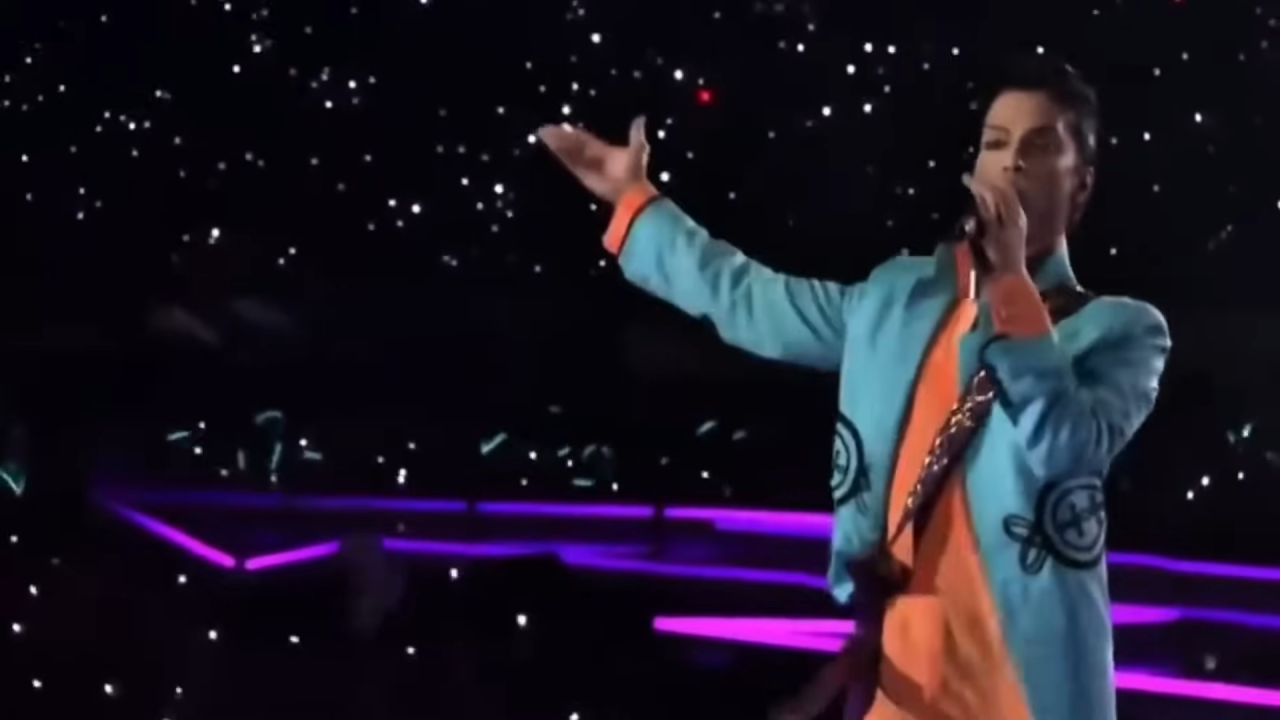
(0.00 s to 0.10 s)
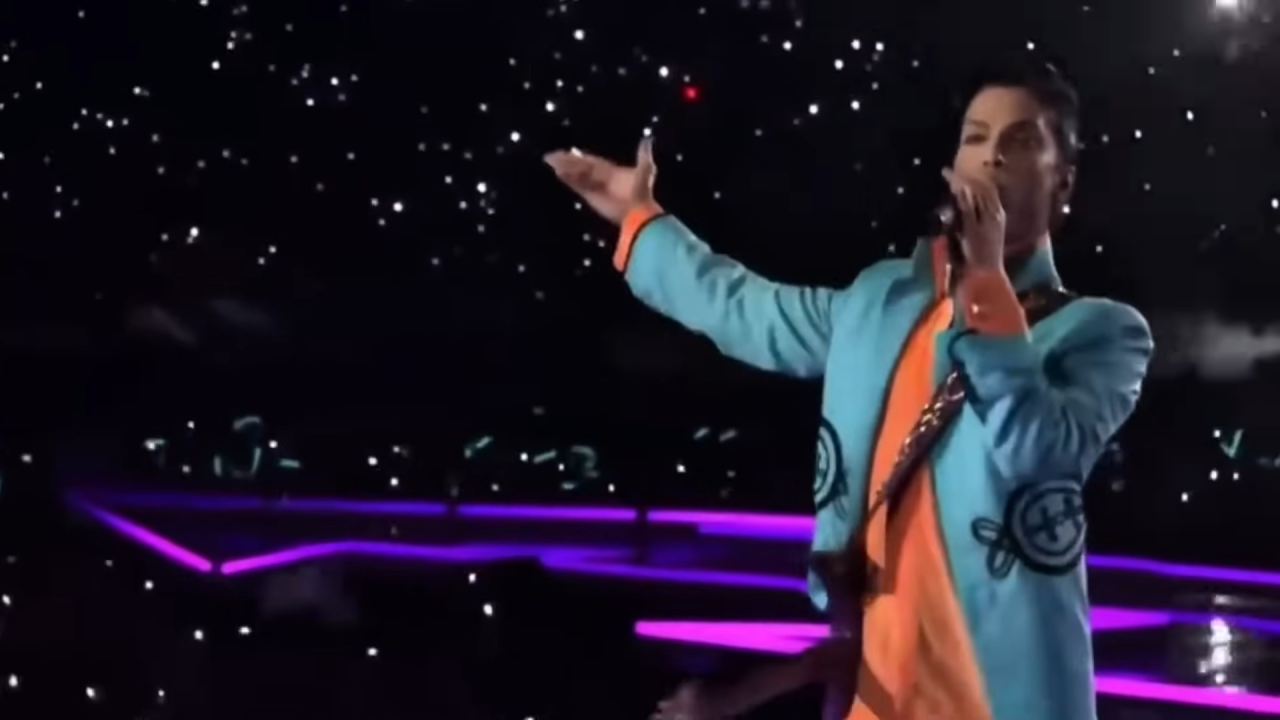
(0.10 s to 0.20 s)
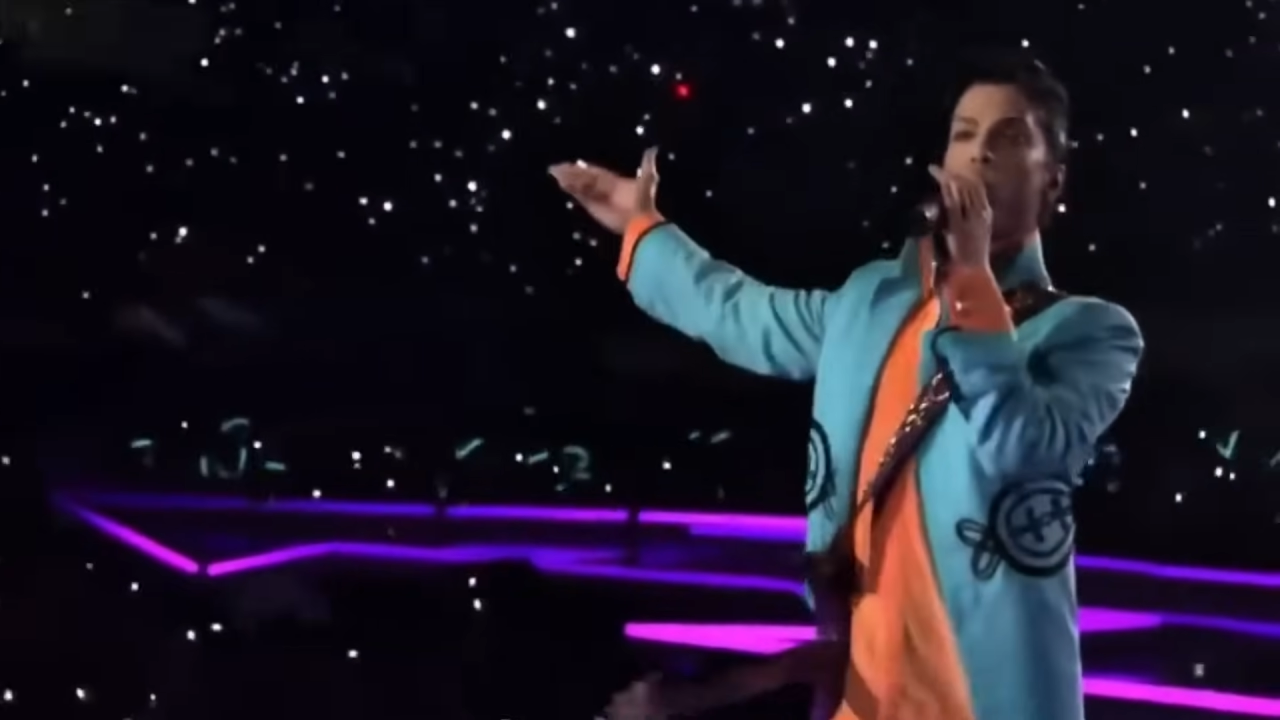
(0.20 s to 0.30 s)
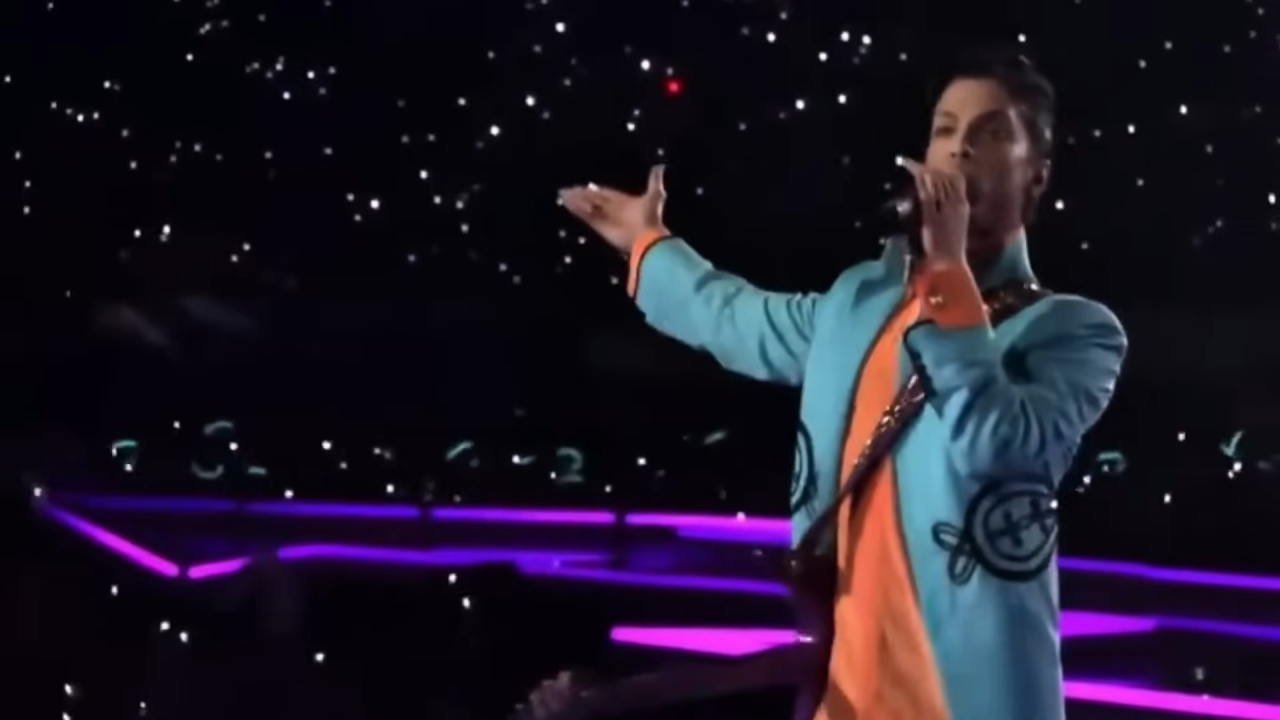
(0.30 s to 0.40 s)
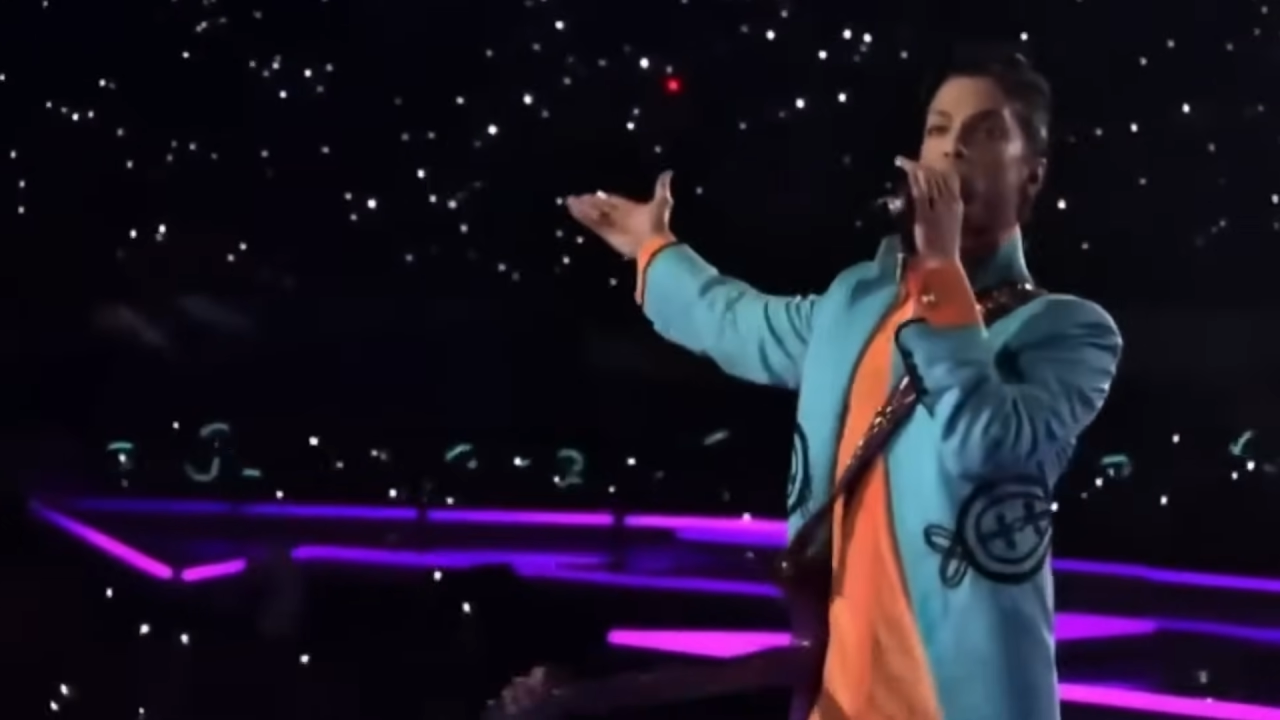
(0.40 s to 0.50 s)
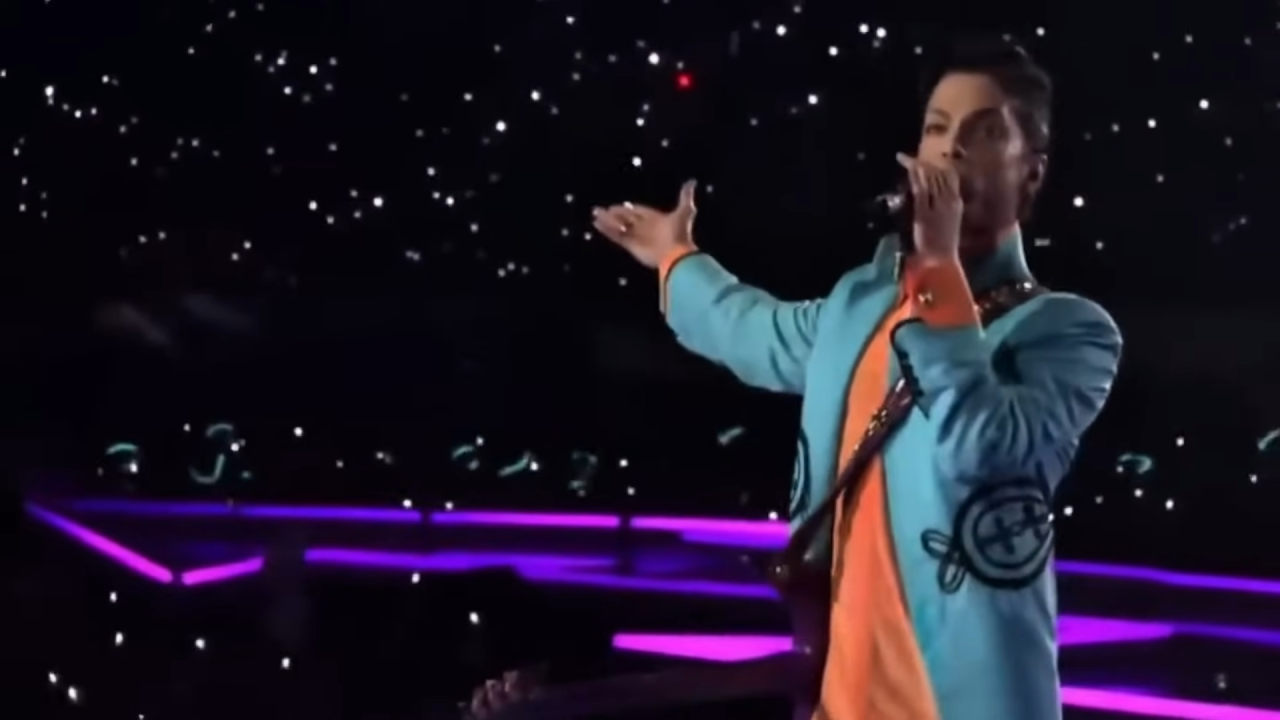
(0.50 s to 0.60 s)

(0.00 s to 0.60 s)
peace,